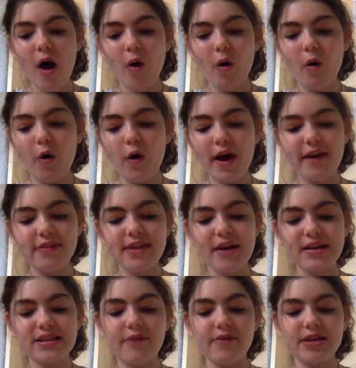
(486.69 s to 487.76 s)
or if there
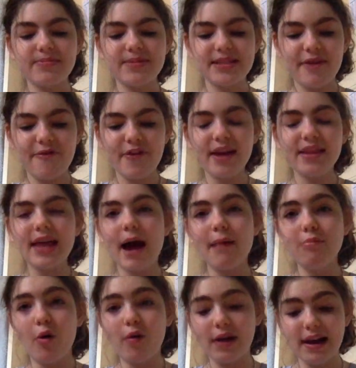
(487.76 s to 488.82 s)
is something specific that I'm
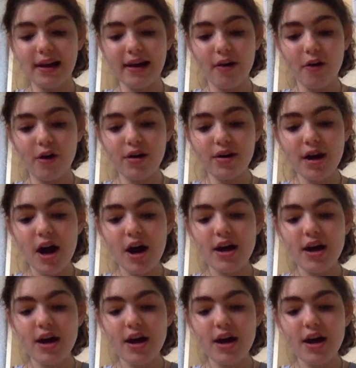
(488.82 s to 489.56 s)
not clear on.